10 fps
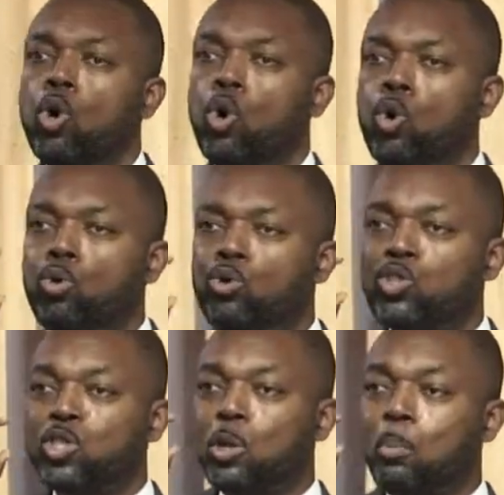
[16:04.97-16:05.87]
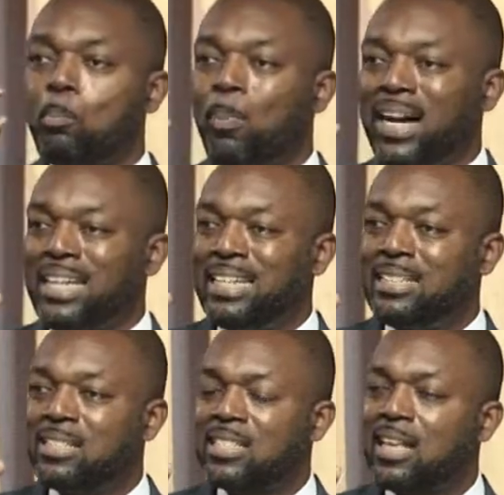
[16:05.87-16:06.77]
whose
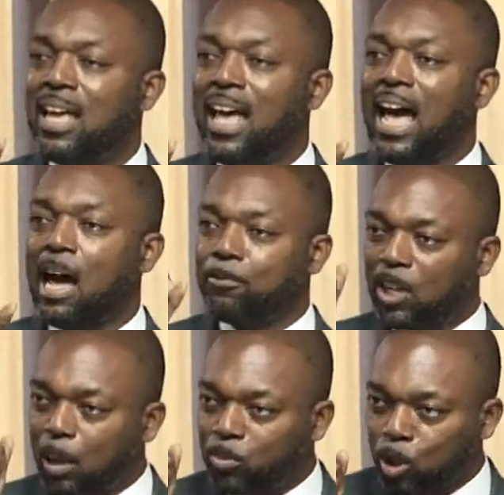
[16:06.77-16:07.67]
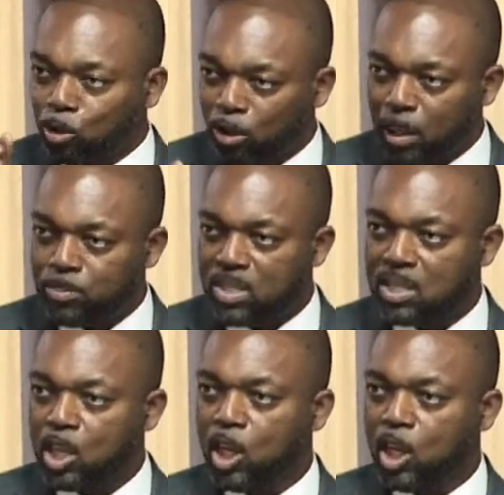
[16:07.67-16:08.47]
minds have come to grips